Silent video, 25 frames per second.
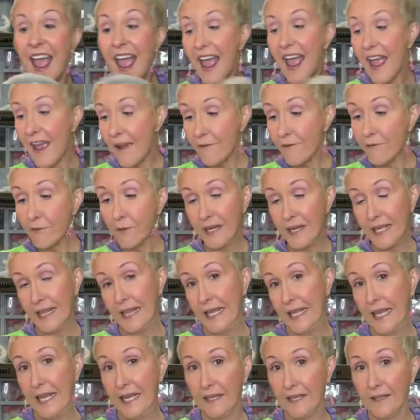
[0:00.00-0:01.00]

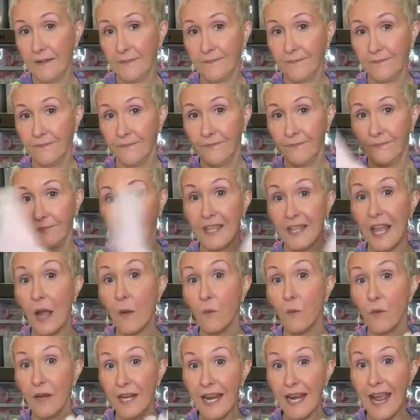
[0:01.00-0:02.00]
everything
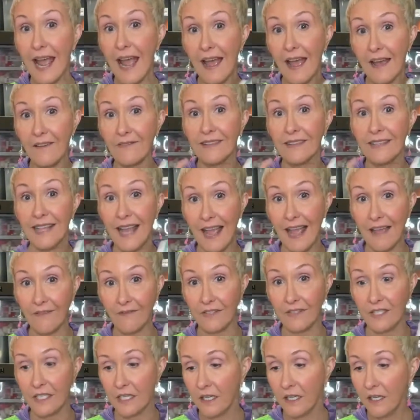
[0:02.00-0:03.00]
that we have
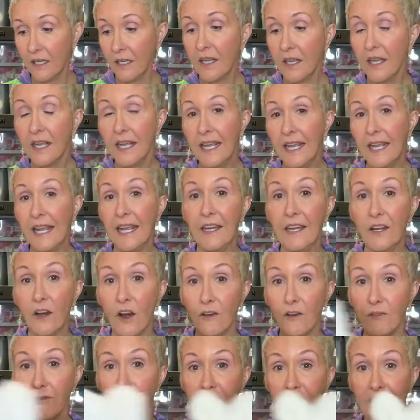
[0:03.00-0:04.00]
left in
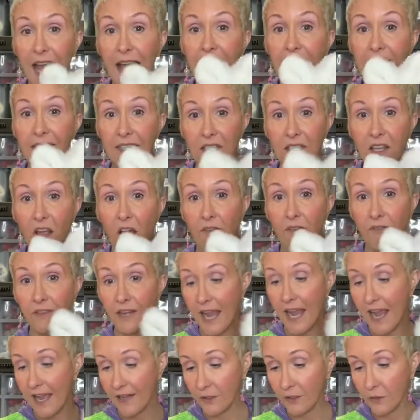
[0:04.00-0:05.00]
our flat and tough
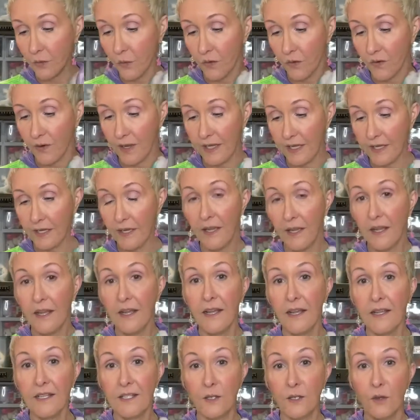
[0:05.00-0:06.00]
category.
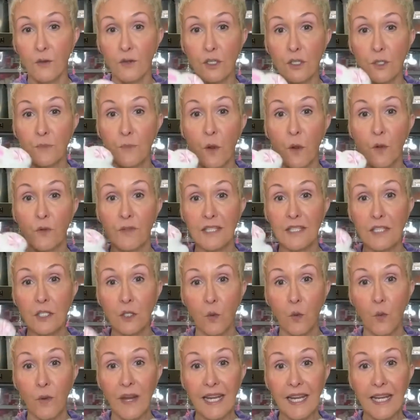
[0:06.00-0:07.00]
So there's both
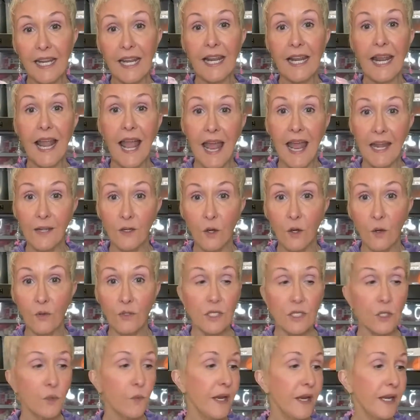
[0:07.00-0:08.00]
squeaky and no
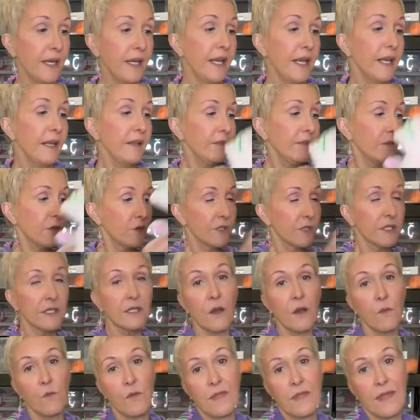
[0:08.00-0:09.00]
squeaky. There's
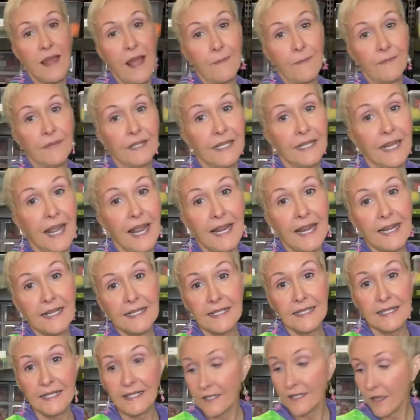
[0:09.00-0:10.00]
some with
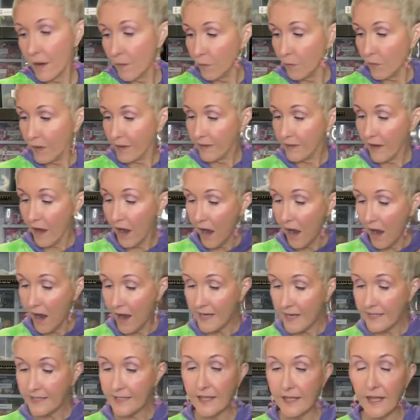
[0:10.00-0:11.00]
appliques and some with
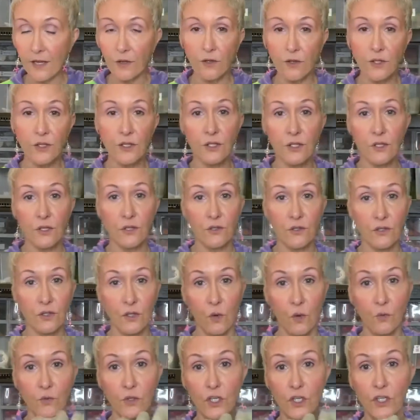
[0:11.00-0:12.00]
eyes that are
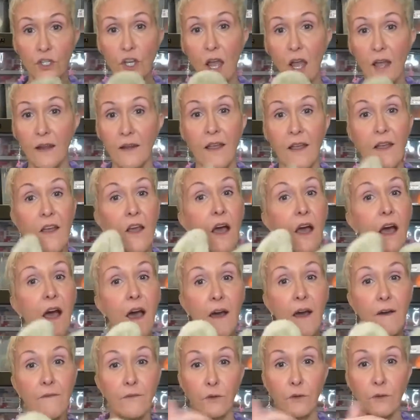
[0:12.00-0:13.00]
sewn shut.
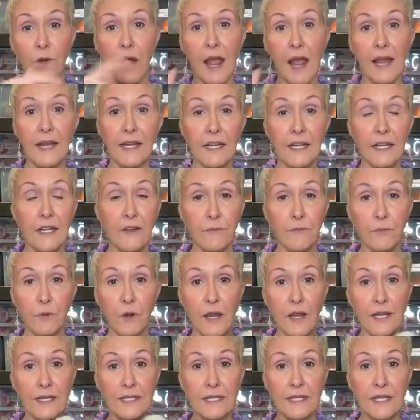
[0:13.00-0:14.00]
A variety of
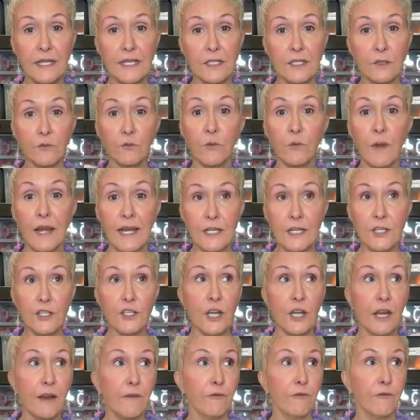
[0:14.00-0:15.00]
prices
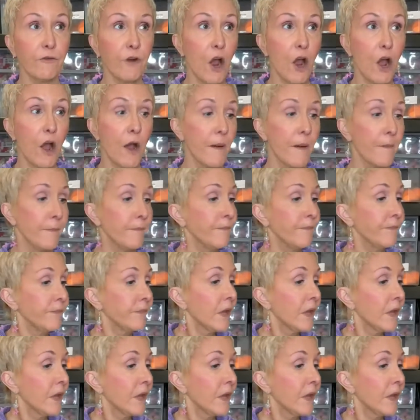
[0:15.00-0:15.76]
ranging from